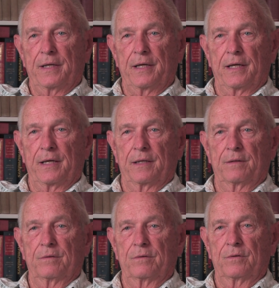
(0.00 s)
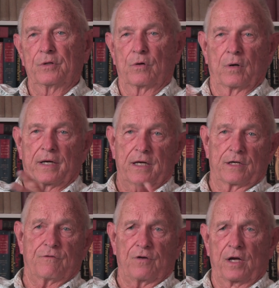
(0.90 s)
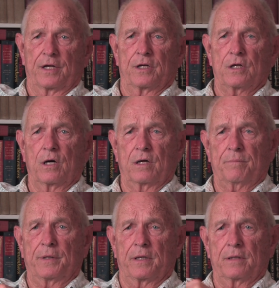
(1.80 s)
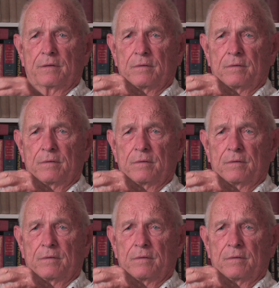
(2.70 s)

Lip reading: And, I got to fly in the cockpit.